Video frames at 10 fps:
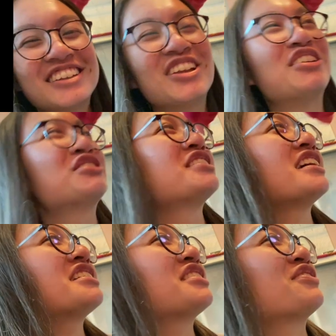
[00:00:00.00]
No,
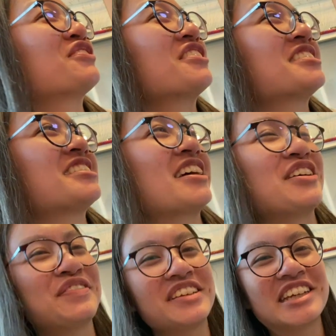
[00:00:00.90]
today is the first day
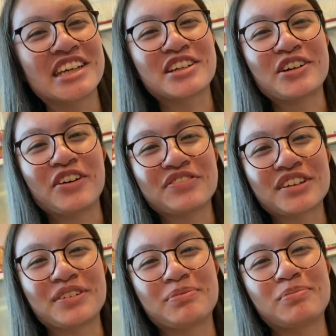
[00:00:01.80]
of the year of
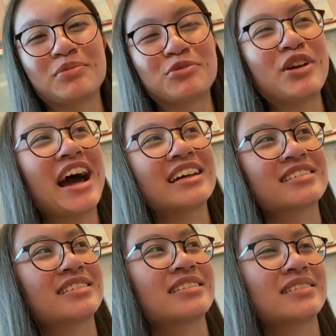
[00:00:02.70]
the
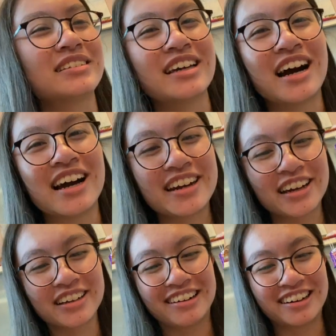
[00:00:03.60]
rats. Yeah, and
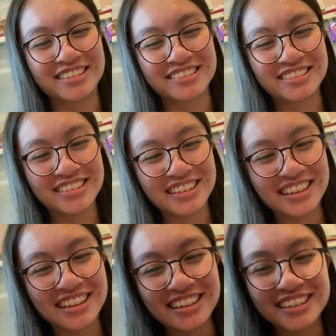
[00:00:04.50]
I got
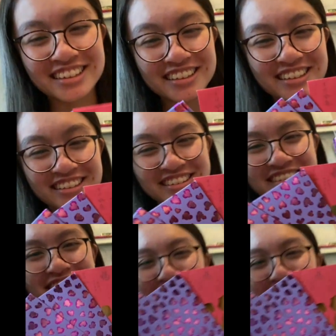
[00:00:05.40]
these.